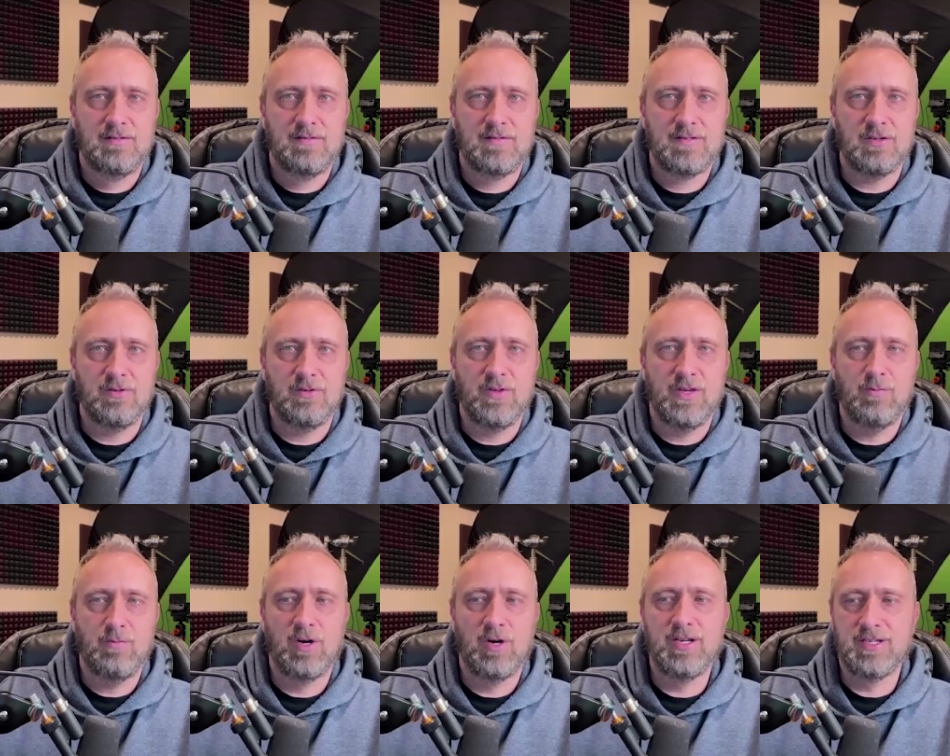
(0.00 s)
So
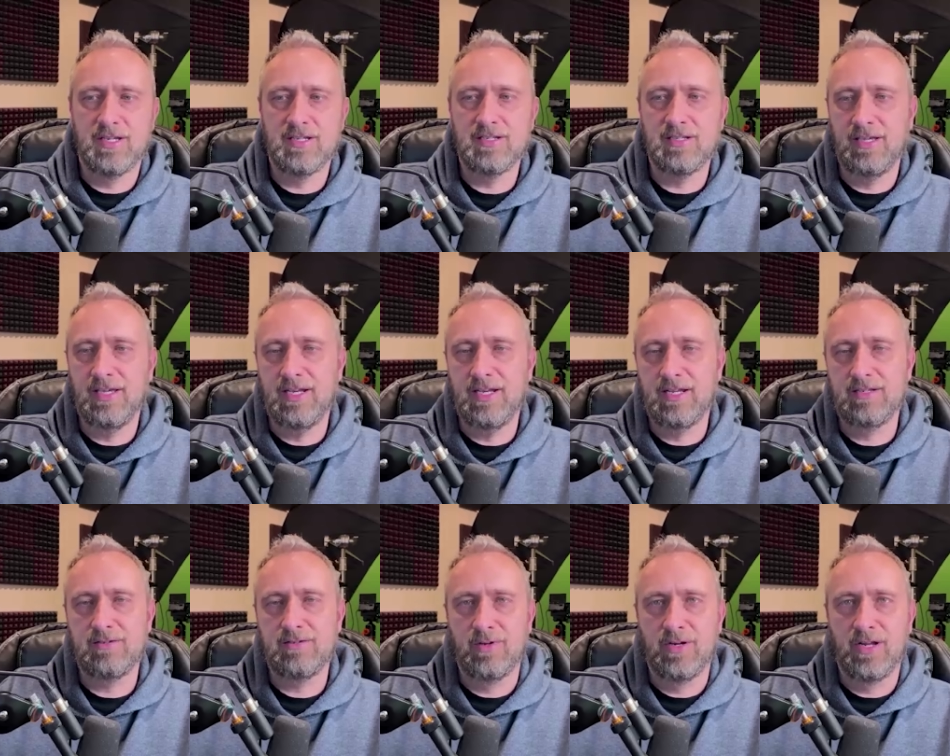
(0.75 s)
one does lead
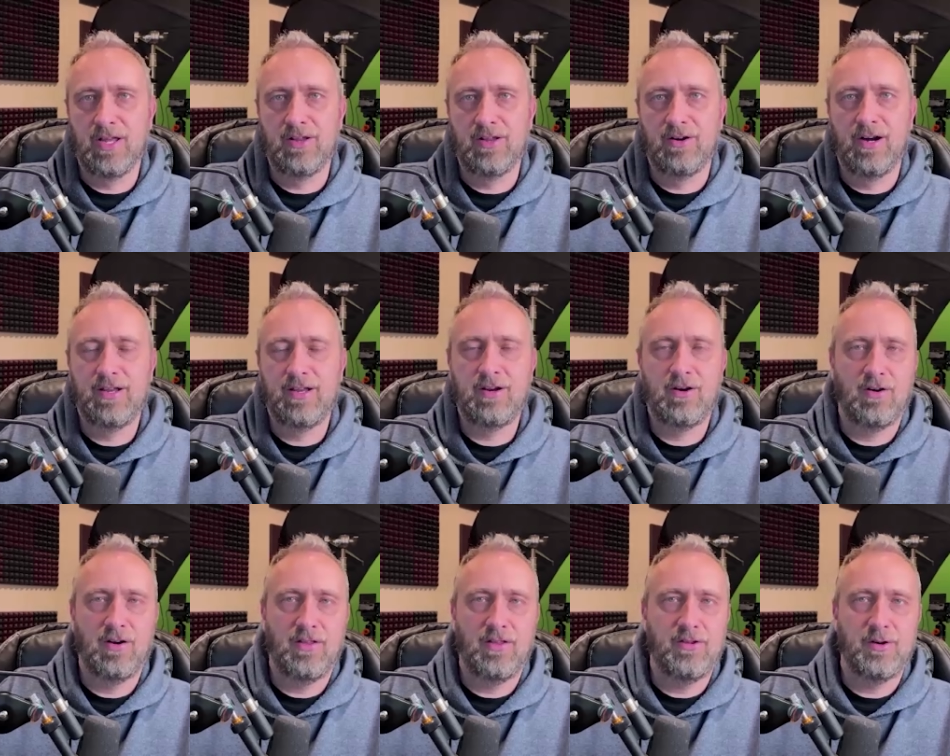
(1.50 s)
into another. And
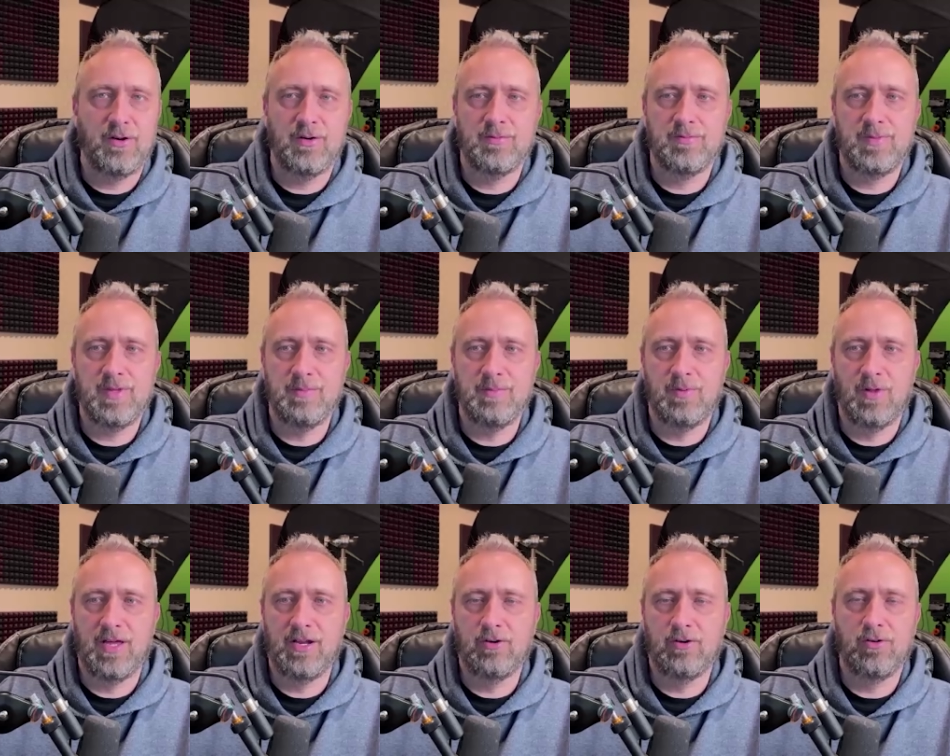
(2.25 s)
there are other
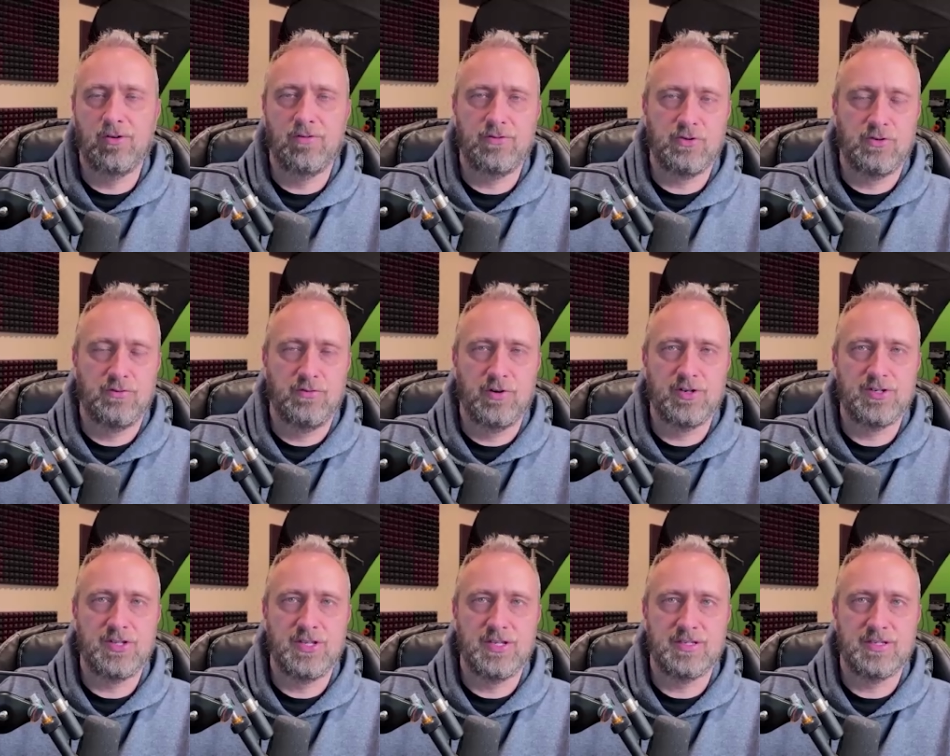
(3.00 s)
people I know who have
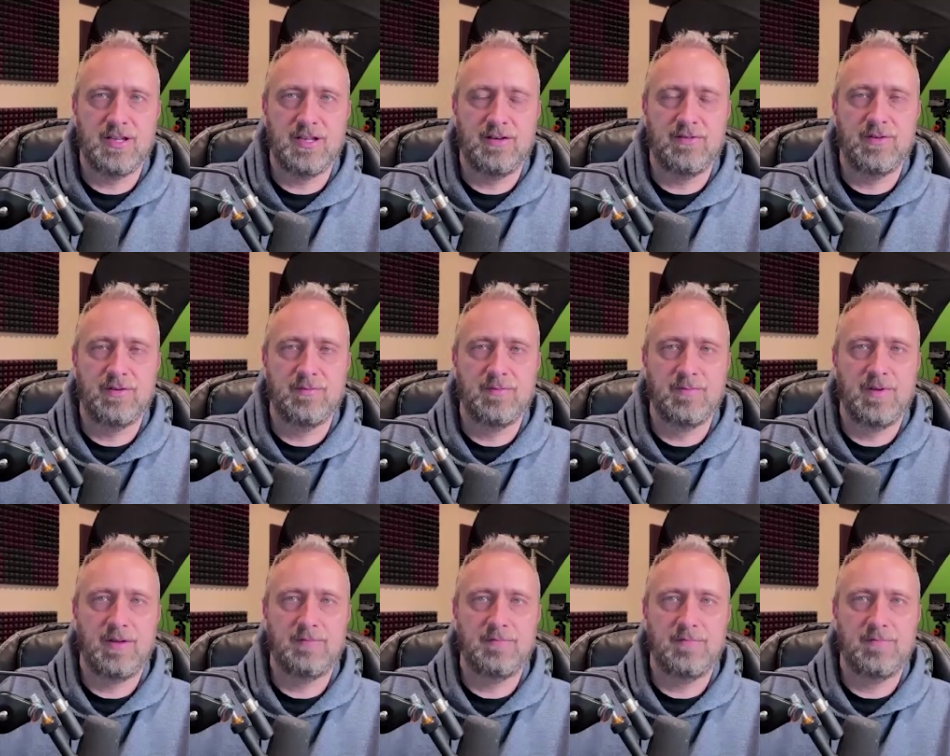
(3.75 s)
traversed this stuff
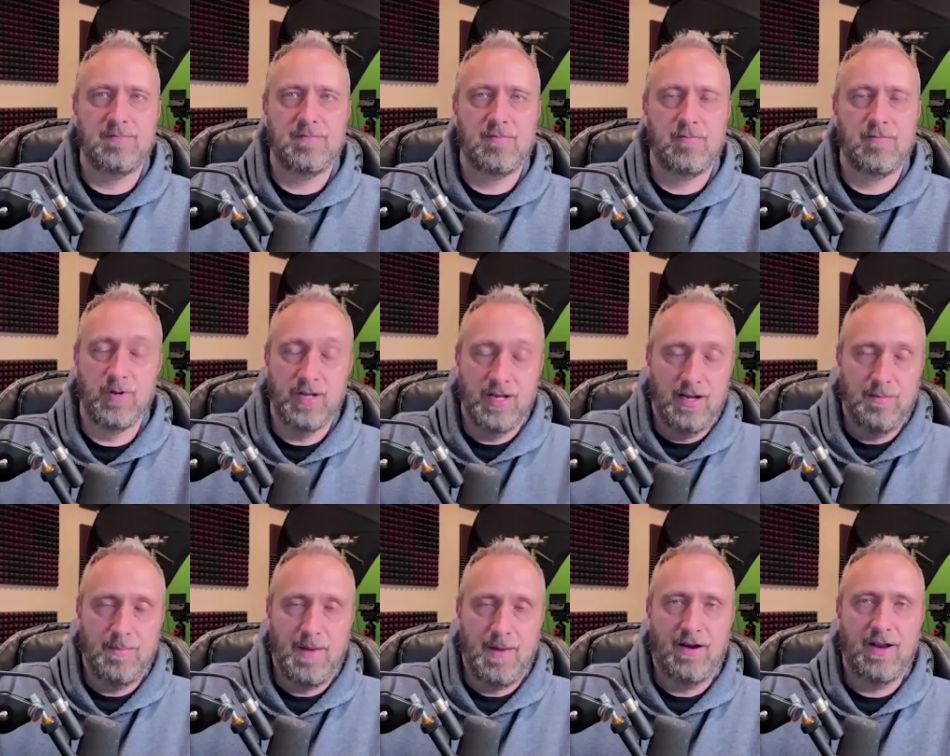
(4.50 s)
and
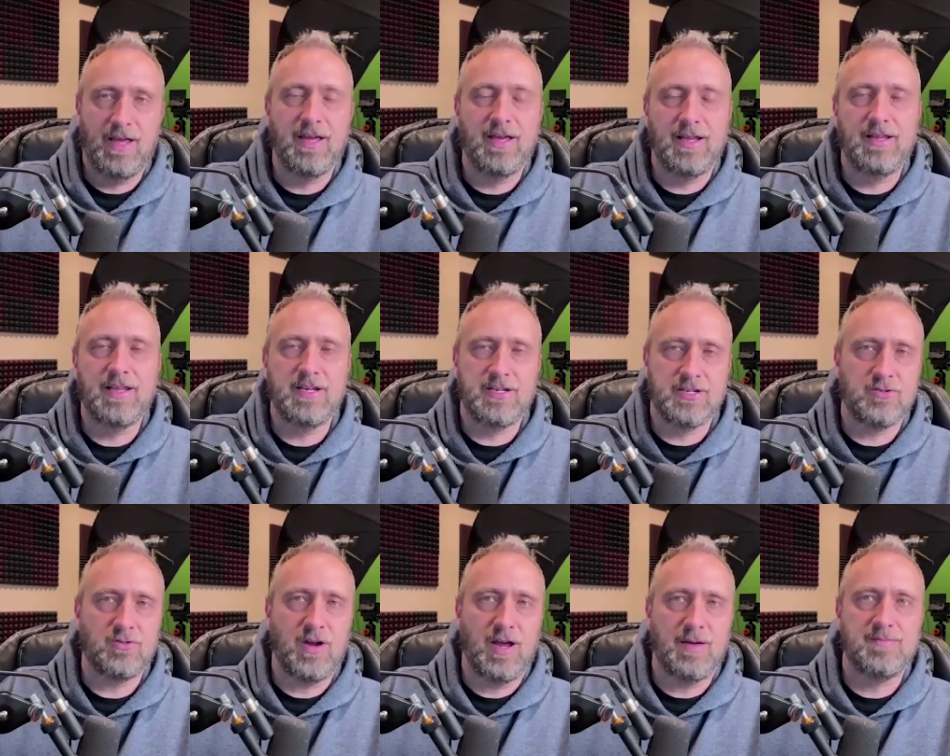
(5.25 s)
written about it, and they
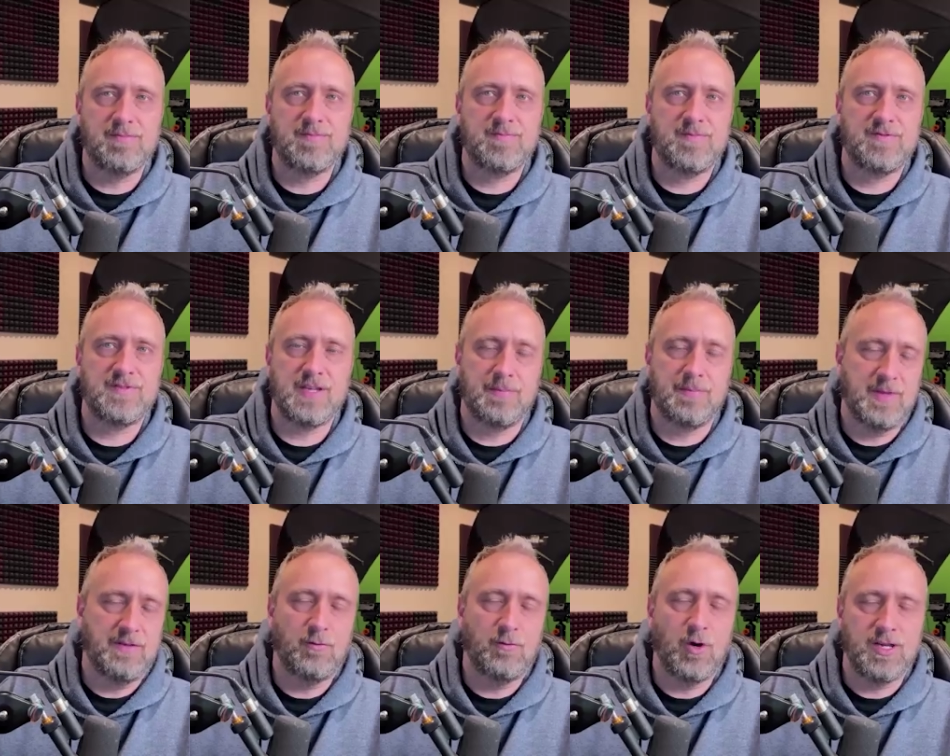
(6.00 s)
describe
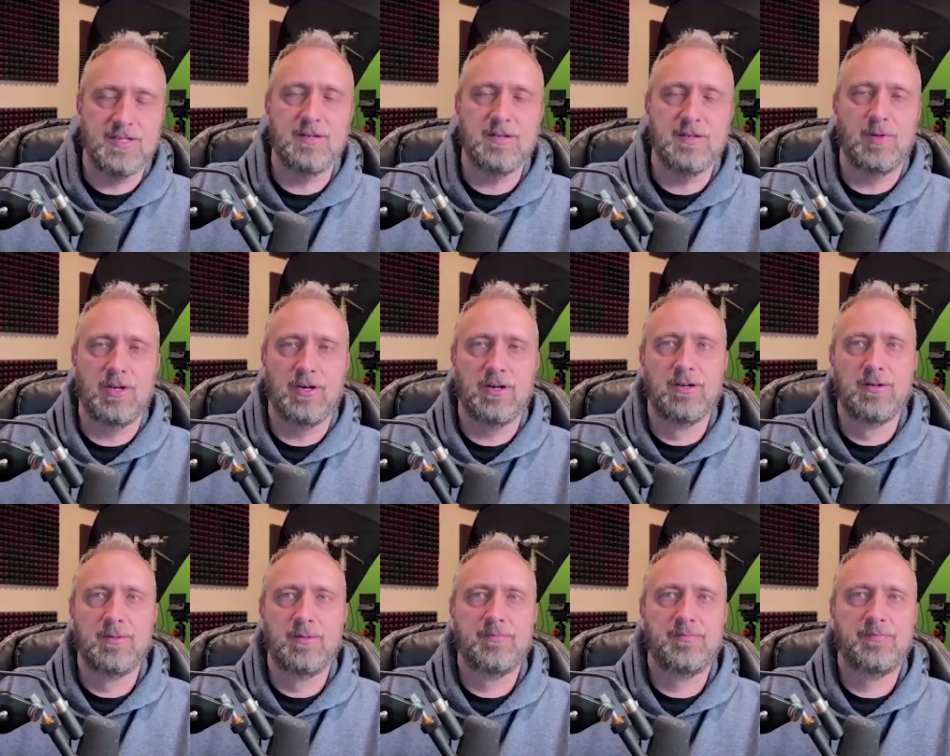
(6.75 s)
something quite similar.
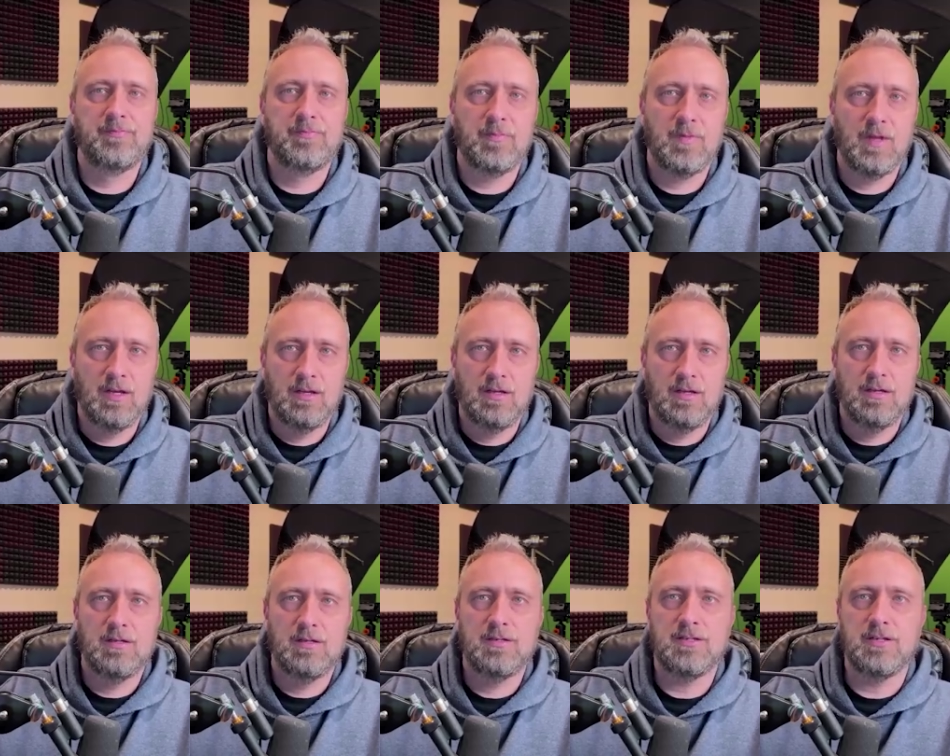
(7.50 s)

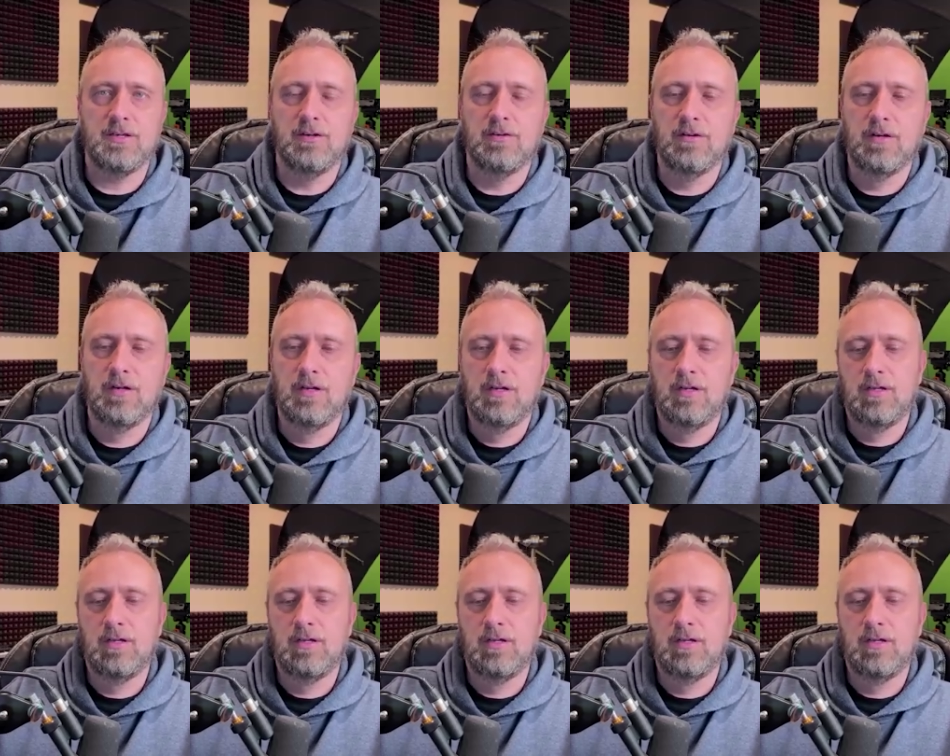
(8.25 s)
So